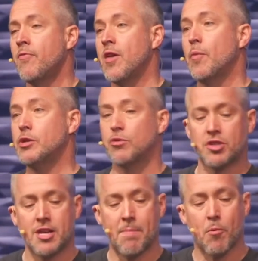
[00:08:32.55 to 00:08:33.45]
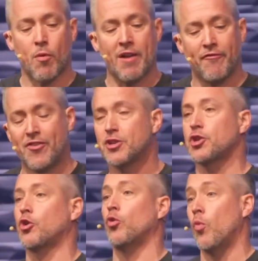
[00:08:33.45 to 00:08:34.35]
then when you separate
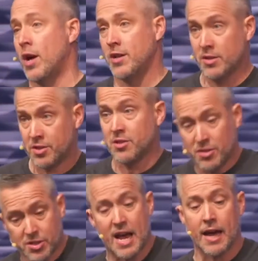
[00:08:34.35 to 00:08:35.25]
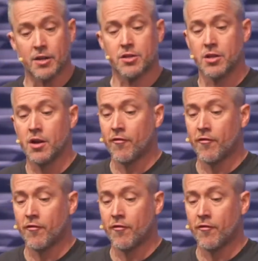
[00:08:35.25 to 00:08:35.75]
physical oneness, sex,